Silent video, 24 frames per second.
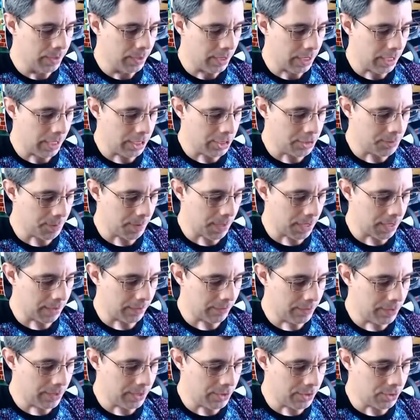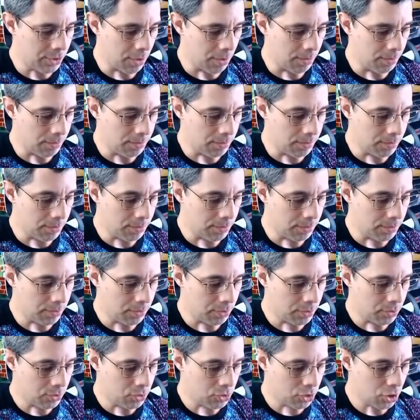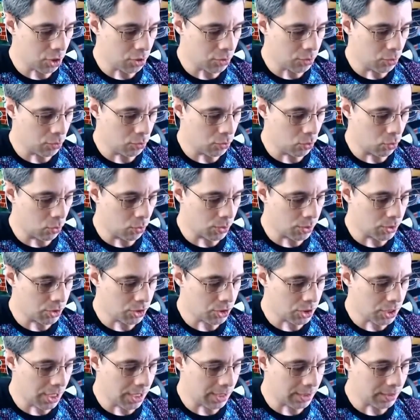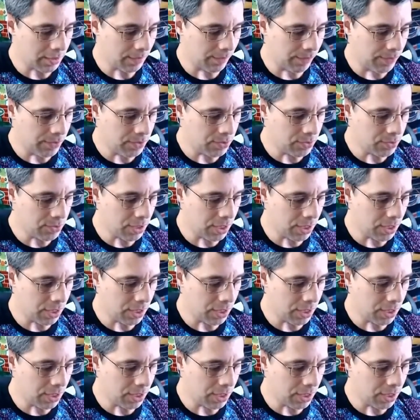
Each pack of these uh, Choco Corn Snacks features